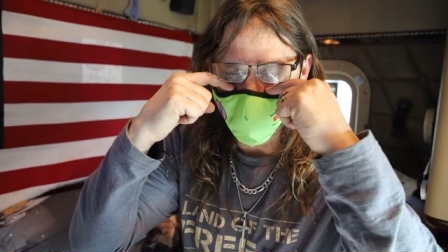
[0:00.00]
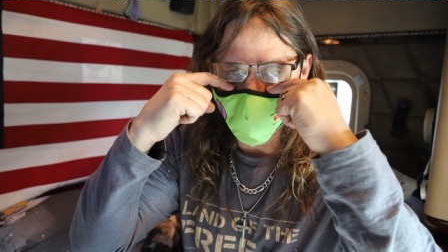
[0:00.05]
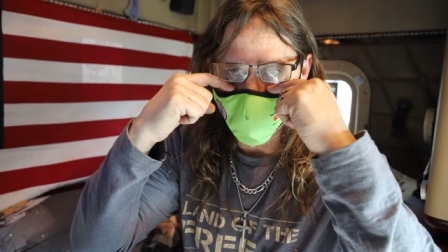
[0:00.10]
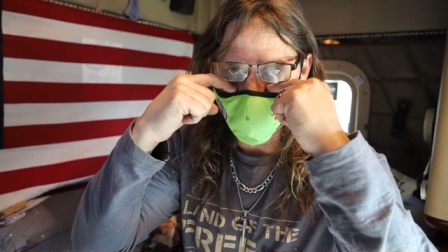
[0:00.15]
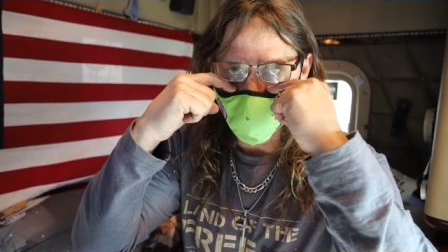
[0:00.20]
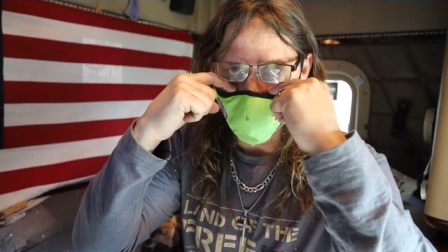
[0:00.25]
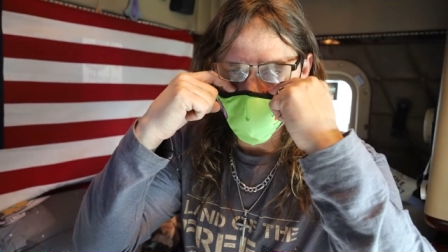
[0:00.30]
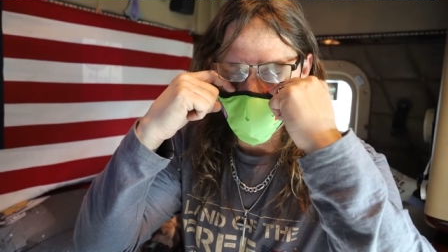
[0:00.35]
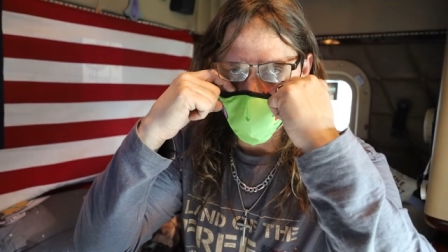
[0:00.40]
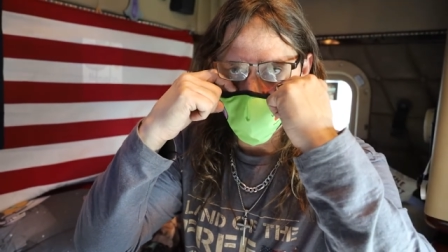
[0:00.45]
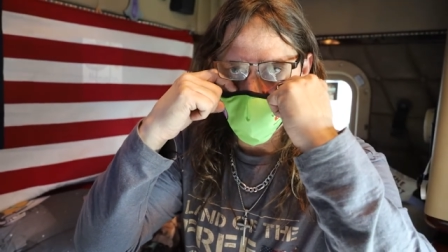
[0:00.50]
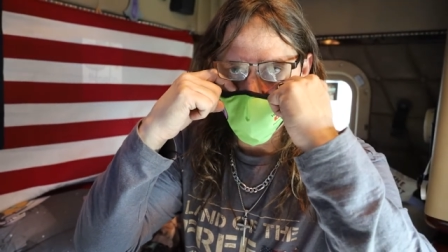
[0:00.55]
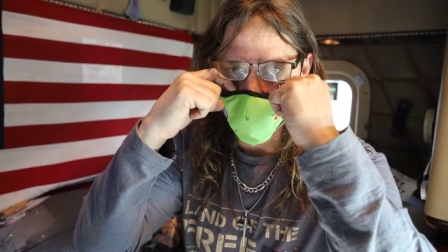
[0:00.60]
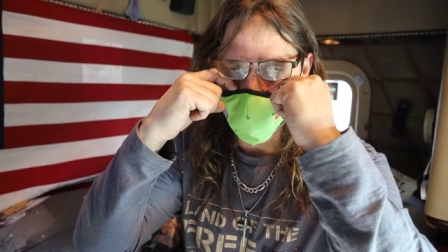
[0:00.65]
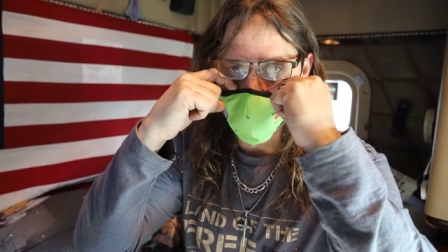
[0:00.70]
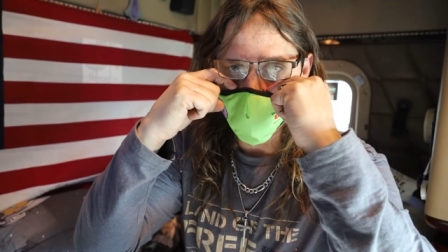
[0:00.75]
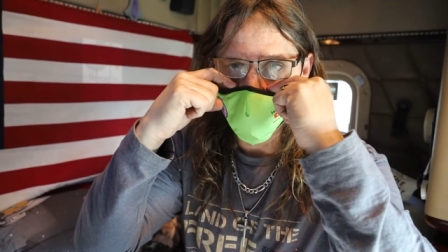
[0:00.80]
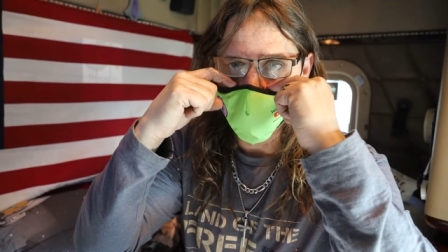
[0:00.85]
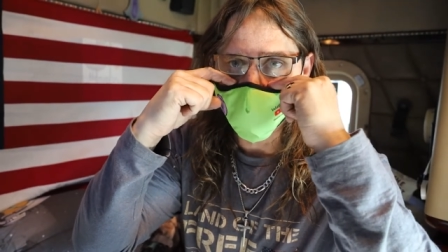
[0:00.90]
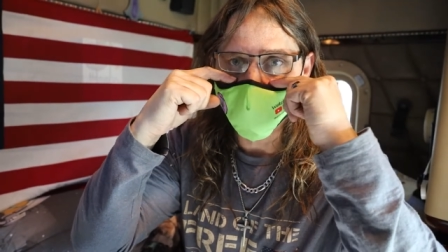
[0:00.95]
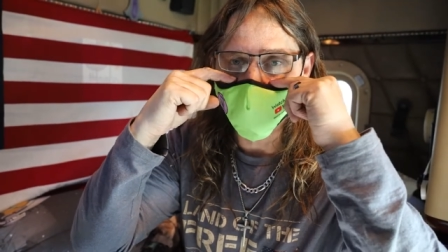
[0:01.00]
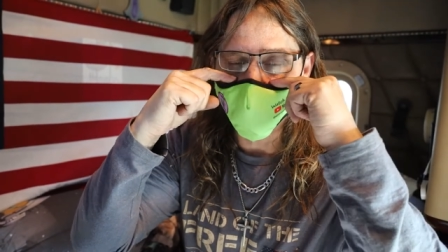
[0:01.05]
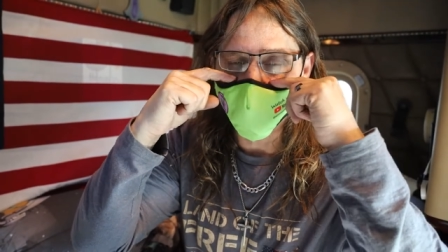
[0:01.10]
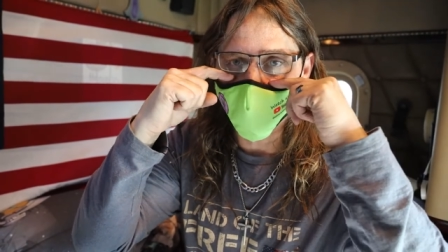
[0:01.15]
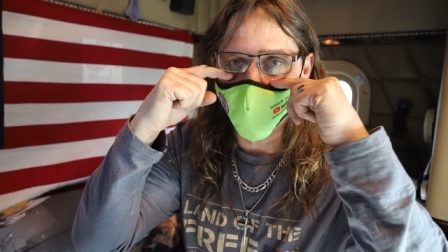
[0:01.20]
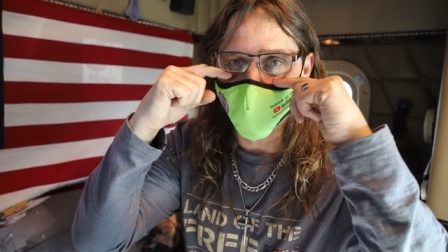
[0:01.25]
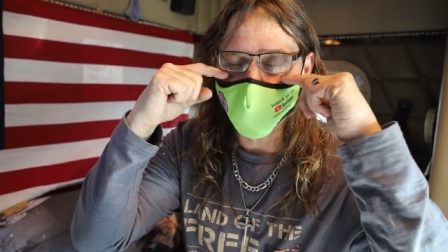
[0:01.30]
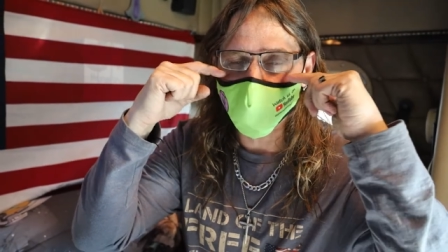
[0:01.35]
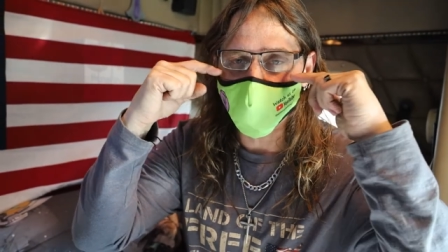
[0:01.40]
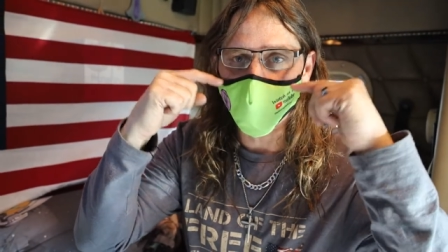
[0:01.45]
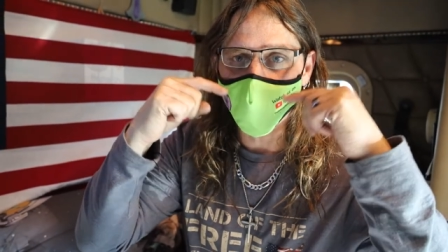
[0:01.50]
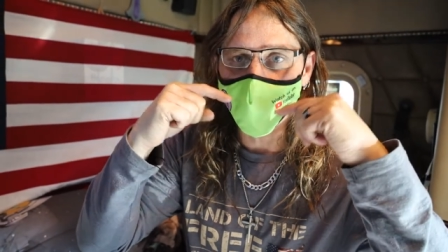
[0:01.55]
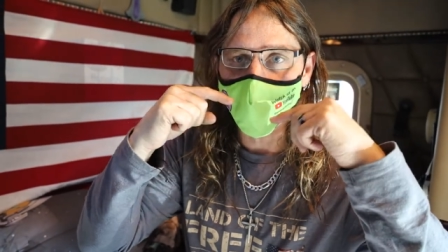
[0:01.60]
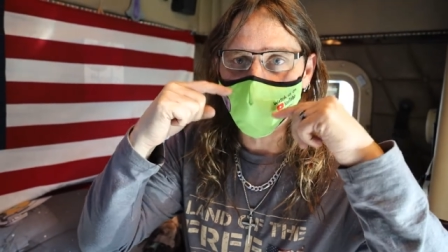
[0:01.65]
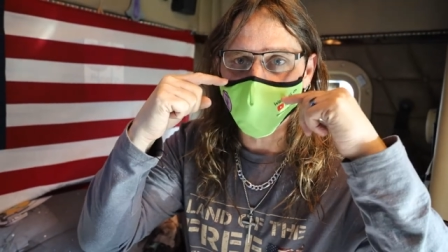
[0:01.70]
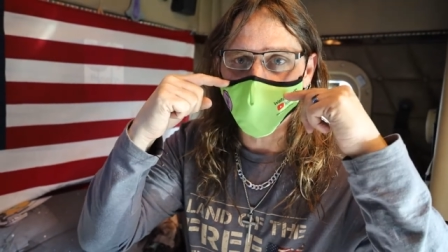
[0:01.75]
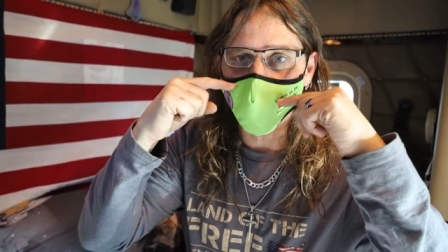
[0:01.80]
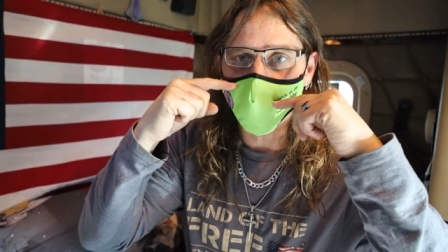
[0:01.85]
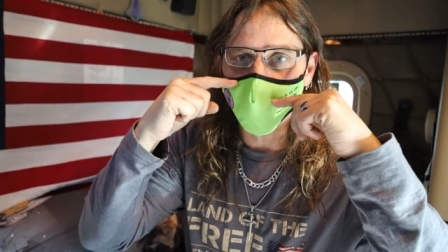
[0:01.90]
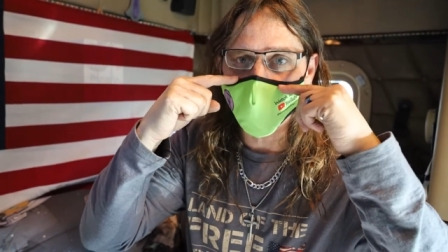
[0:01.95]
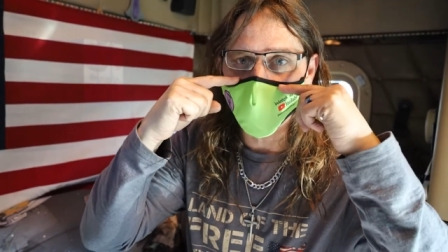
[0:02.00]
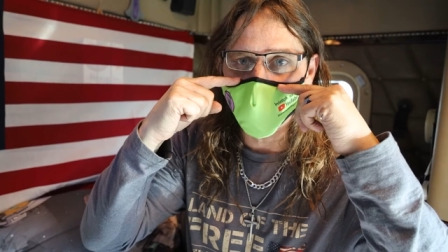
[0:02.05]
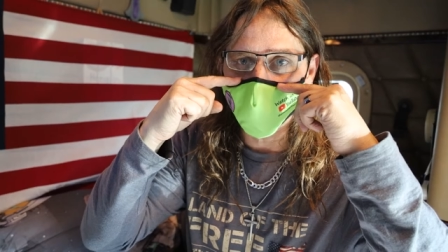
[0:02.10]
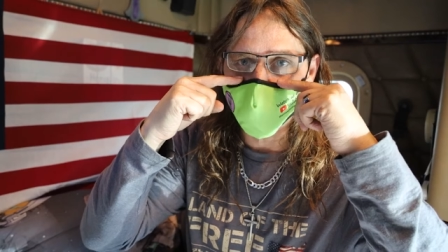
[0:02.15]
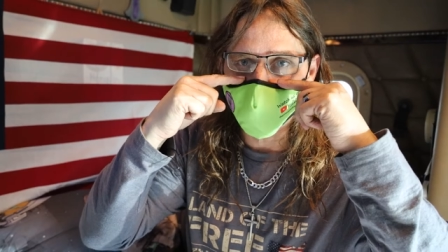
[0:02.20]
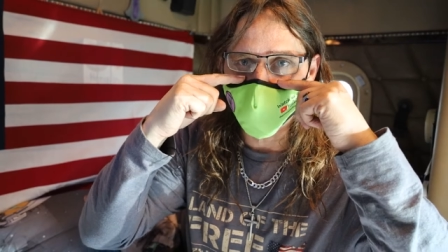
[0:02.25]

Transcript: Just a real thin. So, of course, you know, as you're breathing,